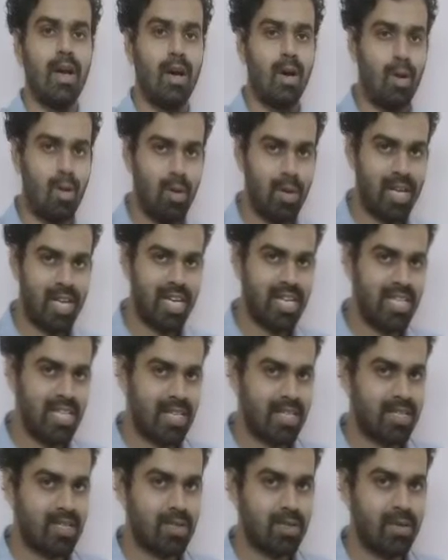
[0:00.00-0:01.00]
Okay, dear
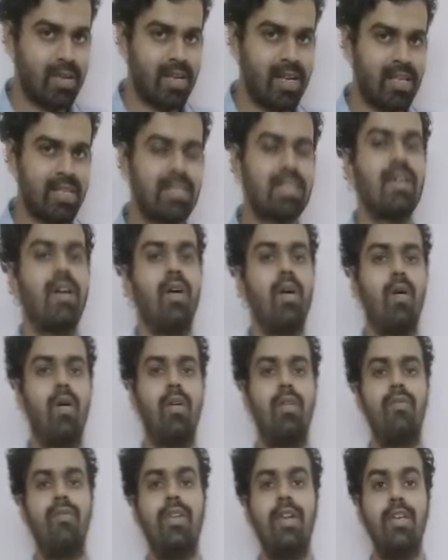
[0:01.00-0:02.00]
students,
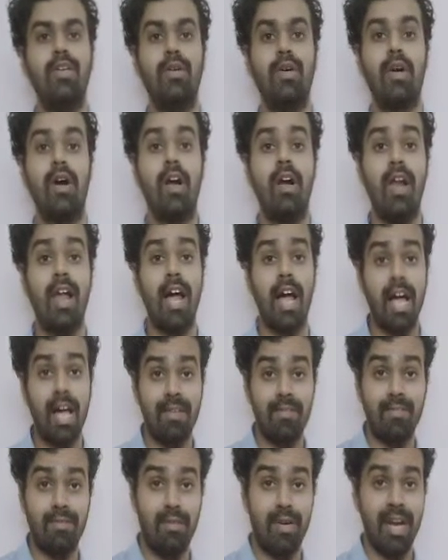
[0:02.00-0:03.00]
hopefully you all have
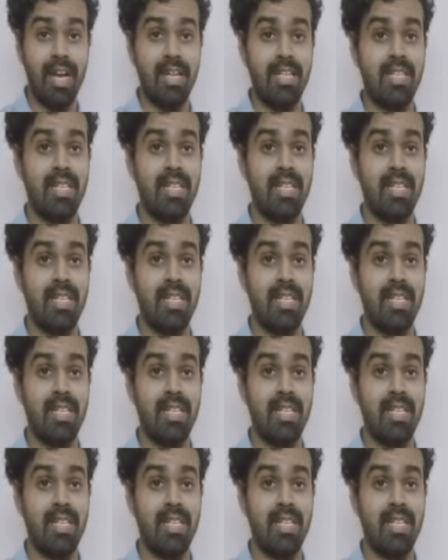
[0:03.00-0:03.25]
read